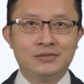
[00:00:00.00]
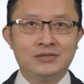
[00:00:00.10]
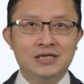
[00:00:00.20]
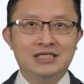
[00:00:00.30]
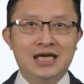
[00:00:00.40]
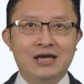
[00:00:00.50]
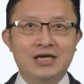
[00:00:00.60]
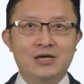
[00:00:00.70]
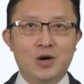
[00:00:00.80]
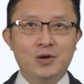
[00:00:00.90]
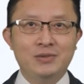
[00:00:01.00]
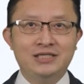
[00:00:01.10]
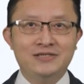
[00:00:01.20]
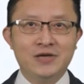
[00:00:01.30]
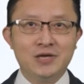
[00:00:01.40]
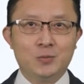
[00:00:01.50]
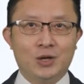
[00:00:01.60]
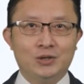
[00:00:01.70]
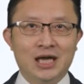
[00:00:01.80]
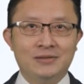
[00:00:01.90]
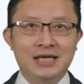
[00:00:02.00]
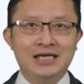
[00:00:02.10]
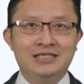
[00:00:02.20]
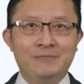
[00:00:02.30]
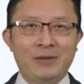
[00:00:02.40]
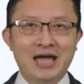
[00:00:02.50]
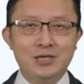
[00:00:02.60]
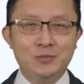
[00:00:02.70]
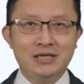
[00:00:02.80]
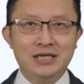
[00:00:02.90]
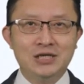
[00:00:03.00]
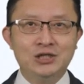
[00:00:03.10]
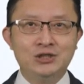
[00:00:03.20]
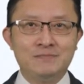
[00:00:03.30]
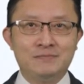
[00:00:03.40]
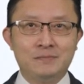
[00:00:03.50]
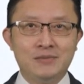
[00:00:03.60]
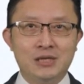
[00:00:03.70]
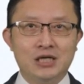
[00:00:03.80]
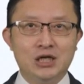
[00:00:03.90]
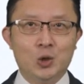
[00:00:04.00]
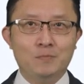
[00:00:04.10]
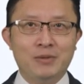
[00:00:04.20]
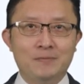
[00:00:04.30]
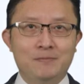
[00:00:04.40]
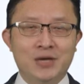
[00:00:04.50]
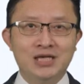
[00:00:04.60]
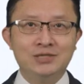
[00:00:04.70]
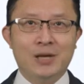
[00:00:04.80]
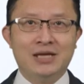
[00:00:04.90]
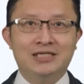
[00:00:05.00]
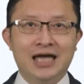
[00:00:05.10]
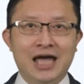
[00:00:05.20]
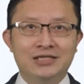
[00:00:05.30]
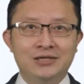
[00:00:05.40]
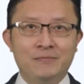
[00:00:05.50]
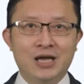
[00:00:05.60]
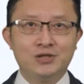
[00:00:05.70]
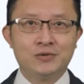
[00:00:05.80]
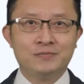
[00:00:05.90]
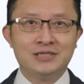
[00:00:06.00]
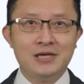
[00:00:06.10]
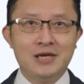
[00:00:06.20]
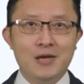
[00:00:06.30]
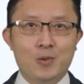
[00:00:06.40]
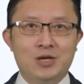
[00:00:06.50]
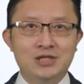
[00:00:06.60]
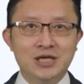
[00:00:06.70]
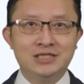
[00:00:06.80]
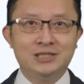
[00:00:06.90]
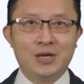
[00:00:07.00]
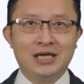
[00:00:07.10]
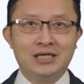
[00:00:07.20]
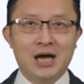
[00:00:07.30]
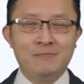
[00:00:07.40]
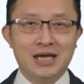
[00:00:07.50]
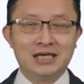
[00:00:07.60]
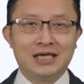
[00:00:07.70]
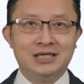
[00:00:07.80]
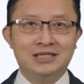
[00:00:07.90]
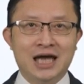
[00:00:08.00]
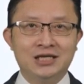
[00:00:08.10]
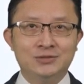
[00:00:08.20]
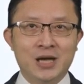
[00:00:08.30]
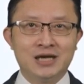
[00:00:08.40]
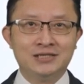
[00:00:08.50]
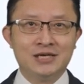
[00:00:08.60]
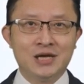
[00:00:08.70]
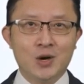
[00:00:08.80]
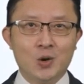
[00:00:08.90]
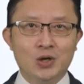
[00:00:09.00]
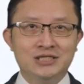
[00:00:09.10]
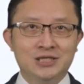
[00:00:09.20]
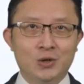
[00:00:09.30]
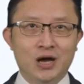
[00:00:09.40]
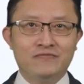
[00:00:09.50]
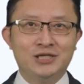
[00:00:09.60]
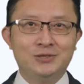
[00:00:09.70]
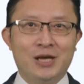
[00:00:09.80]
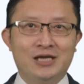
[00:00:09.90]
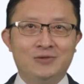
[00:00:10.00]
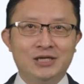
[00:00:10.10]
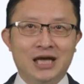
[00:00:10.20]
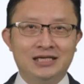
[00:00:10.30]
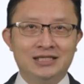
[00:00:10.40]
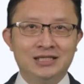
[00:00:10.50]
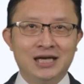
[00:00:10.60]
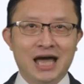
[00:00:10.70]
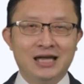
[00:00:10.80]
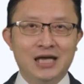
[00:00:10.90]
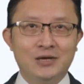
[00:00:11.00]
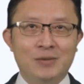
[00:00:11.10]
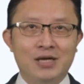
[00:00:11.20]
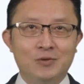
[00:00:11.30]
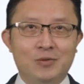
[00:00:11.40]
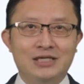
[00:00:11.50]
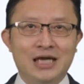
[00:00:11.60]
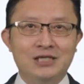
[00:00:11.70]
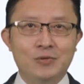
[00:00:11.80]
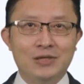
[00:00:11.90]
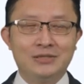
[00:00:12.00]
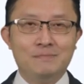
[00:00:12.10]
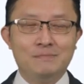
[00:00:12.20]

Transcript: This elegant home is very well kept in its immaculate condition. You will be impressed by the size of the bedrooms, which easily accommodate king-size beds, while still offer space for desks and other bedroom accessories.